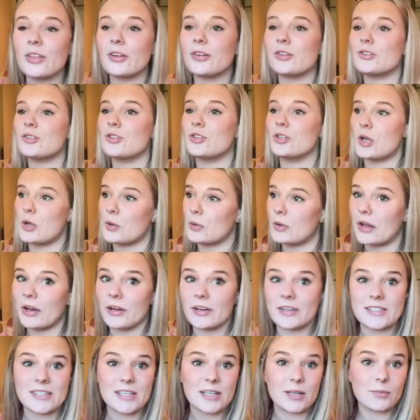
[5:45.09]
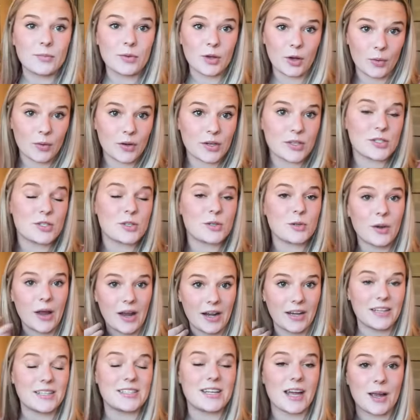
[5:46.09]
There's no guarantee I'm going to
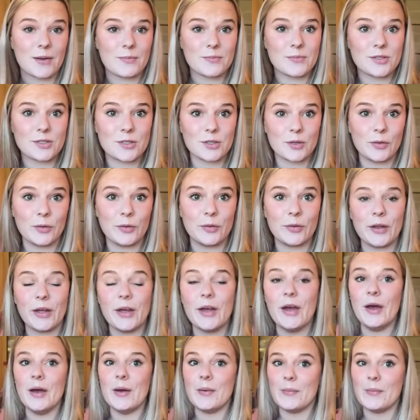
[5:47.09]
anytime soon.